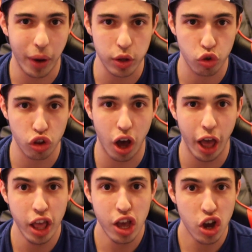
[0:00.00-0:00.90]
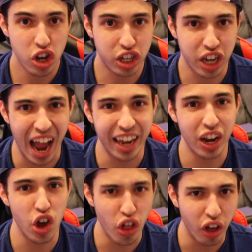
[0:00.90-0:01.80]
You saw a bit
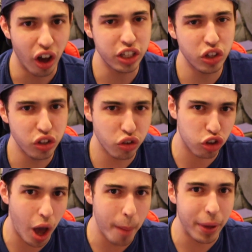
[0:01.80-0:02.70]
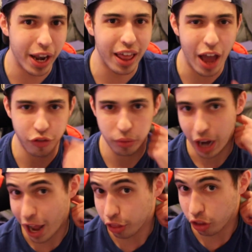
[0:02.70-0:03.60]
of that from
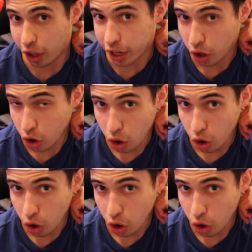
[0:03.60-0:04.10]
guys like